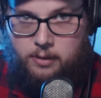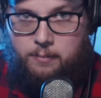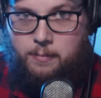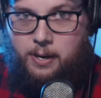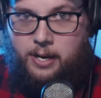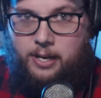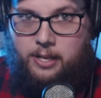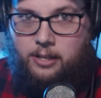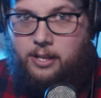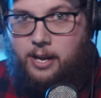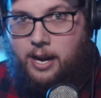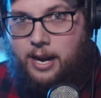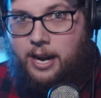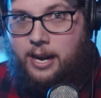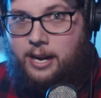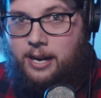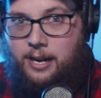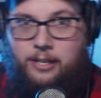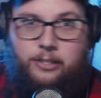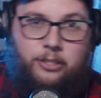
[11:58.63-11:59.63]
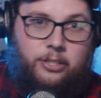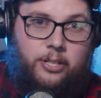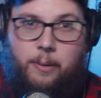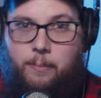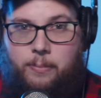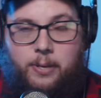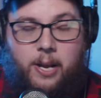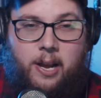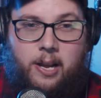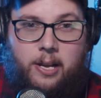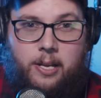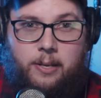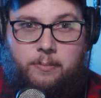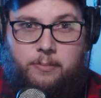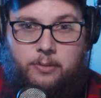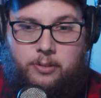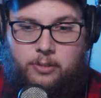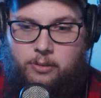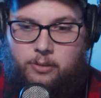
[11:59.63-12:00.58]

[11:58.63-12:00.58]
my client and sometimes